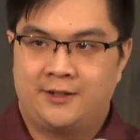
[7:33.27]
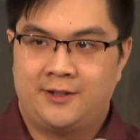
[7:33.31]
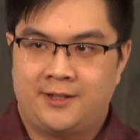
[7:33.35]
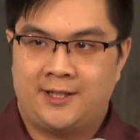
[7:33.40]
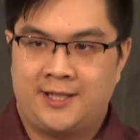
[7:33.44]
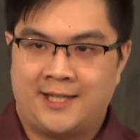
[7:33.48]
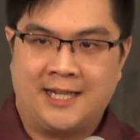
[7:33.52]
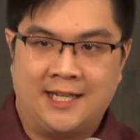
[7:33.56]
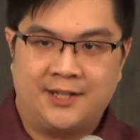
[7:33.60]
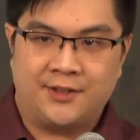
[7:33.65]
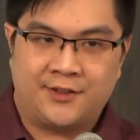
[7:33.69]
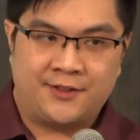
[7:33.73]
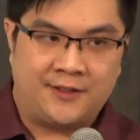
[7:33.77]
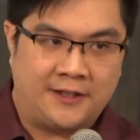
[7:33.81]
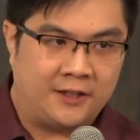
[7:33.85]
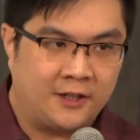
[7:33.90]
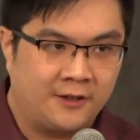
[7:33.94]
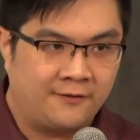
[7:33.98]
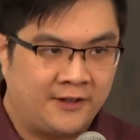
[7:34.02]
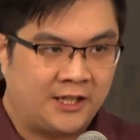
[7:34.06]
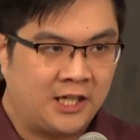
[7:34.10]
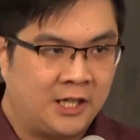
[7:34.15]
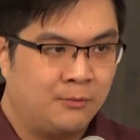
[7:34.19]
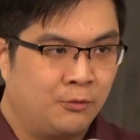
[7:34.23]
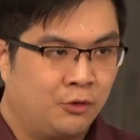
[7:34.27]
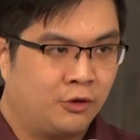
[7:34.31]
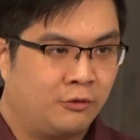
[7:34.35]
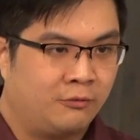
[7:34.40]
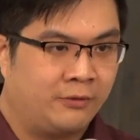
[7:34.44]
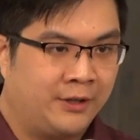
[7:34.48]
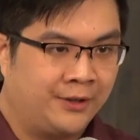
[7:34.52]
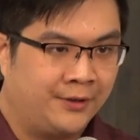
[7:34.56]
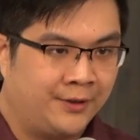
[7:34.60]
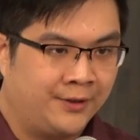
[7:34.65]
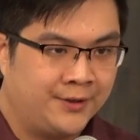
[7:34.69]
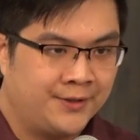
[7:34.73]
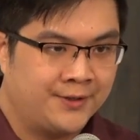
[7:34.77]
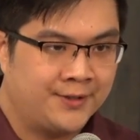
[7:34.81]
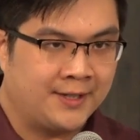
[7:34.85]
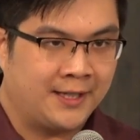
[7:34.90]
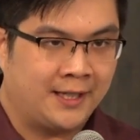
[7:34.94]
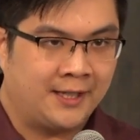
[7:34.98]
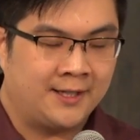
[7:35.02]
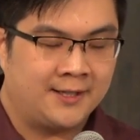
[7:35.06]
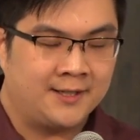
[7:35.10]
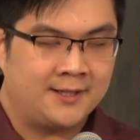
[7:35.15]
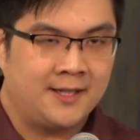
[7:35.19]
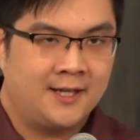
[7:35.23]
He can't think of any more riddles.
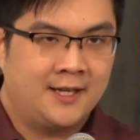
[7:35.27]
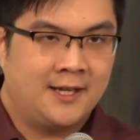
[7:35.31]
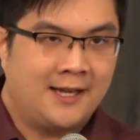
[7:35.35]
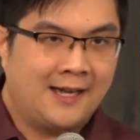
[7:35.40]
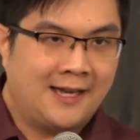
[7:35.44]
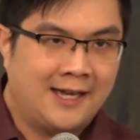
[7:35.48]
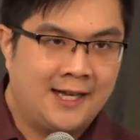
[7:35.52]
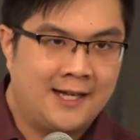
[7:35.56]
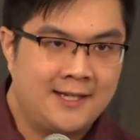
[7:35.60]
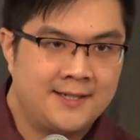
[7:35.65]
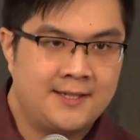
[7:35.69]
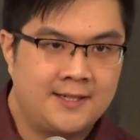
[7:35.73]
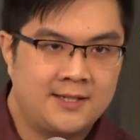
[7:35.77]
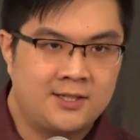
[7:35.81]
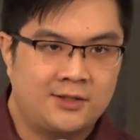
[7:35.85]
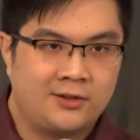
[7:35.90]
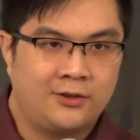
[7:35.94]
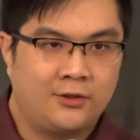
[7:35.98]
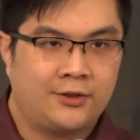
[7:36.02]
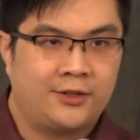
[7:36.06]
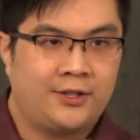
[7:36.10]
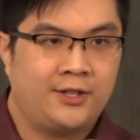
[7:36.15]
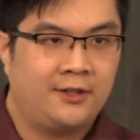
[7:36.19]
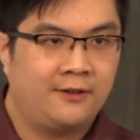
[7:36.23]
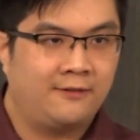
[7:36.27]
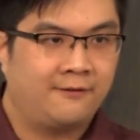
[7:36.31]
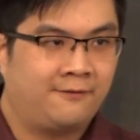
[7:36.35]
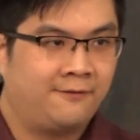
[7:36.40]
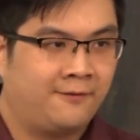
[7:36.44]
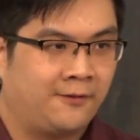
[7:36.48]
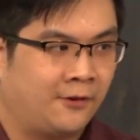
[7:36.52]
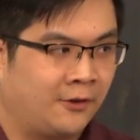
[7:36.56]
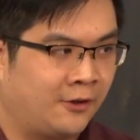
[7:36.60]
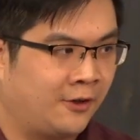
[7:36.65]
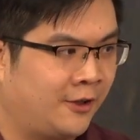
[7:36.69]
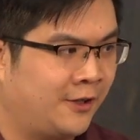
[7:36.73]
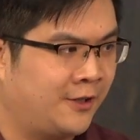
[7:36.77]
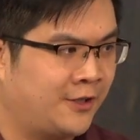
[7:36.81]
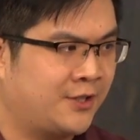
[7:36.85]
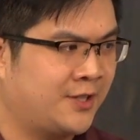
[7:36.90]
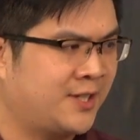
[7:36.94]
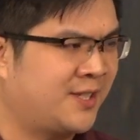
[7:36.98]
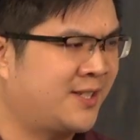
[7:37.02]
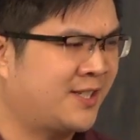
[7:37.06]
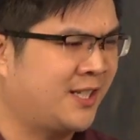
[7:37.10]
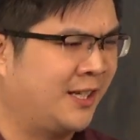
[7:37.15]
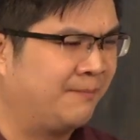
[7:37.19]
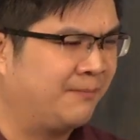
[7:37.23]
And as he's looking for
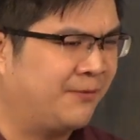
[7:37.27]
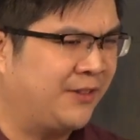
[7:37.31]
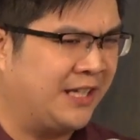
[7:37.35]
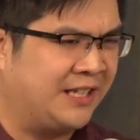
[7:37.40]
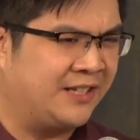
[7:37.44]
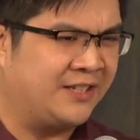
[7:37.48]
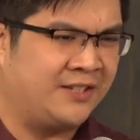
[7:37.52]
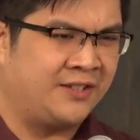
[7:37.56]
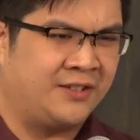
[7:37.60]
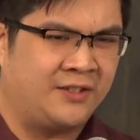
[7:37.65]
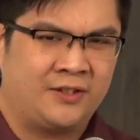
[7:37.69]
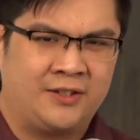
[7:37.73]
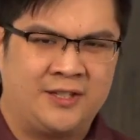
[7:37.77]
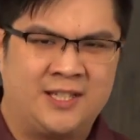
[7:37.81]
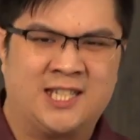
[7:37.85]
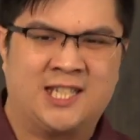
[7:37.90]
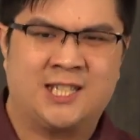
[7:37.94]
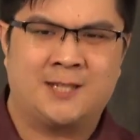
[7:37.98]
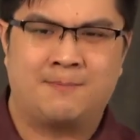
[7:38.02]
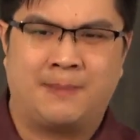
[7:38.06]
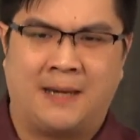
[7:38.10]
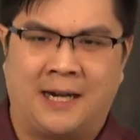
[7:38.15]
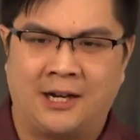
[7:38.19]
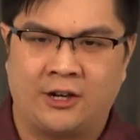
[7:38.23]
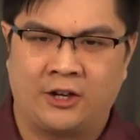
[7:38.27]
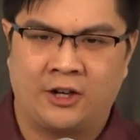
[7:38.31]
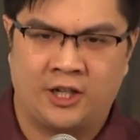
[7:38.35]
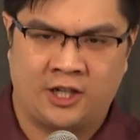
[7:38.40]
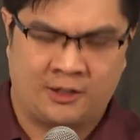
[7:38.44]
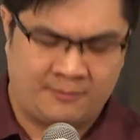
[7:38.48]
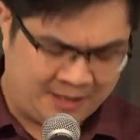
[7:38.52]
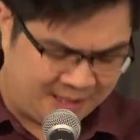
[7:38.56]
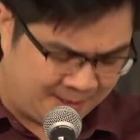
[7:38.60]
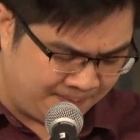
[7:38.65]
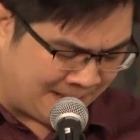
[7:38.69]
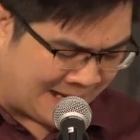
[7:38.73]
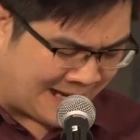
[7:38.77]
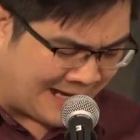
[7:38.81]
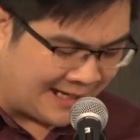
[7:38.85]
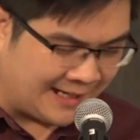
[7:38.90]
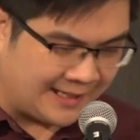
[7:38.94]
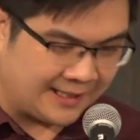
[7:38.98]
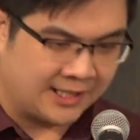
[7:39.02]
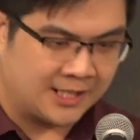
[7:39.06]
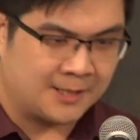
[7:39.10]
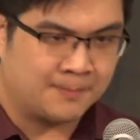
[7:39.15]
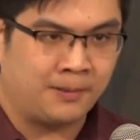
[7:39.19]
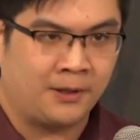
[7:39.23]
just something to inspire him, he's
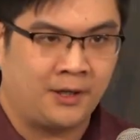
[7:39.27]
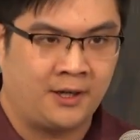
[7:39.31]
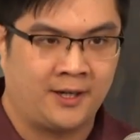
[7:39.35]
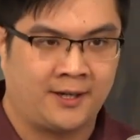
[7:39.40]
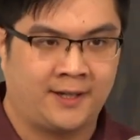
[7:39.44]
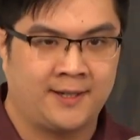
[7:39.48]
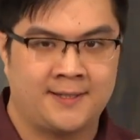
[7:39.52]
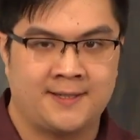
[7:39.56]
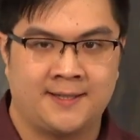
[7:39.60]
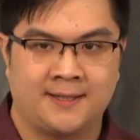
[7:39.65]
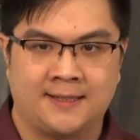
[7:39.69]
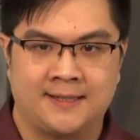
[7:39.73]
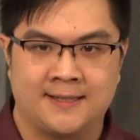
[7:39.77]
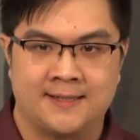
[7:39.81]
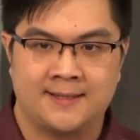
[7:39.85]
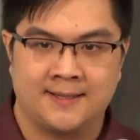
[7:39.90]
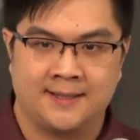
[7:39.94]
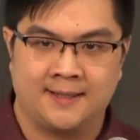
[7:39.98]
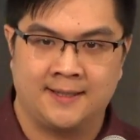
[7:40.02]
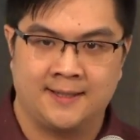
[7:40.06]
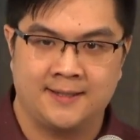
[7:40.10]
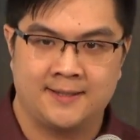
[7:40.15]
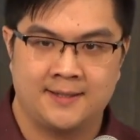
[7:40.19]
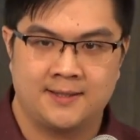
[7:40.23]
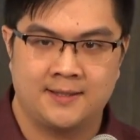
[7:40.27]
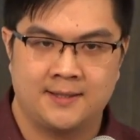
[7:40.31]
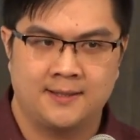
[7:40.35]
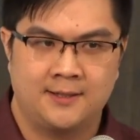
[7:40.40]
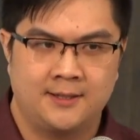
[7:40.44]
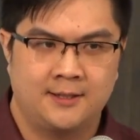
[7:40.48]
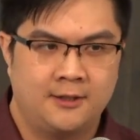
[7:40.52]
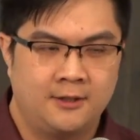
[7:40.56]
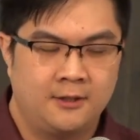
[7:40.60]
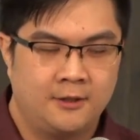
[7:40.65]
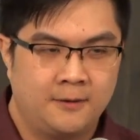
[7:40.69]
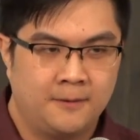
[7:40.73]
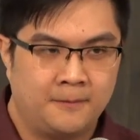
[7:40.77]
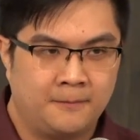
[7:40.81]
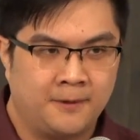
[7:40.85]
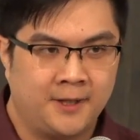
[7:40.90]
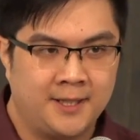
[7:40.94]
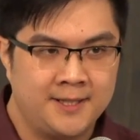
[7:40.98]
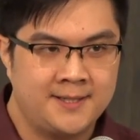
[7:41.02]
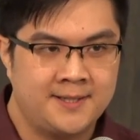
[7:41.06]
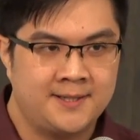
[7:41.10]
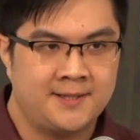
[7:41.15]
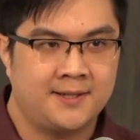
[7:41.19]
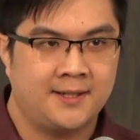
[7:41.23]
patting his pockets and he says,
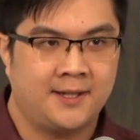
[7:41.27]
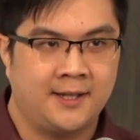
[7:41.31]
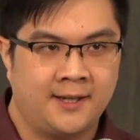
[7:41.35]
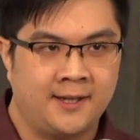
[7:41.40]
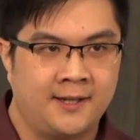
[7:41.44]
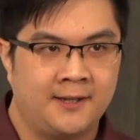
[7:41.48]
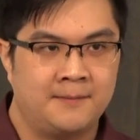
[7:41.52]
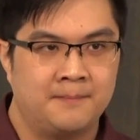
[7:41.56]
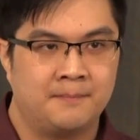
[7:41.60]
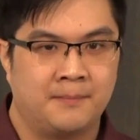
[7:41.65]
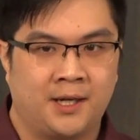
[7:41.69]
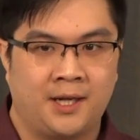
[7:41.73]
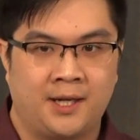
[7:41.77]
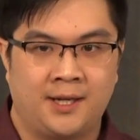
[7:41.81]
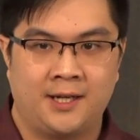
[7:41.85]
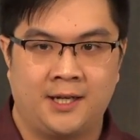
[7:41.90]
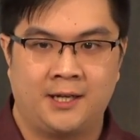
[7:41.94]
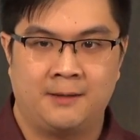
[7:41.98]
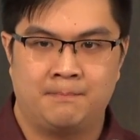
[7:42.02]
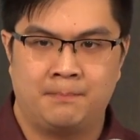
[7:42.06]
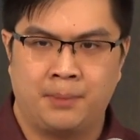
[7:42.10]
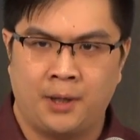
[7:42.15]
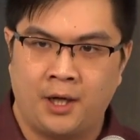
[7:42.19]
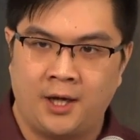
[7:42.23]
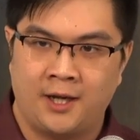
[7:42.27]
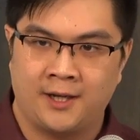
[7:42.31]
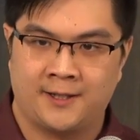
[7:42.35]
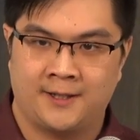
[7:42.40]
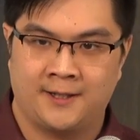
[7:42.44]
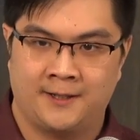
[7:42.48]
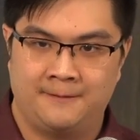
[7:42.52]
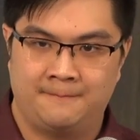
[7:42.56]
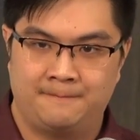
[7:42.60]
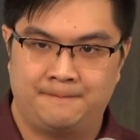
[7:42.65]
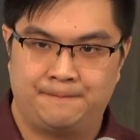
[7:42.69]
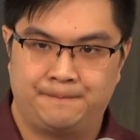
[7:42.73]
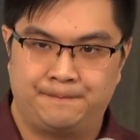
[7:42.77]
what's in my pocket?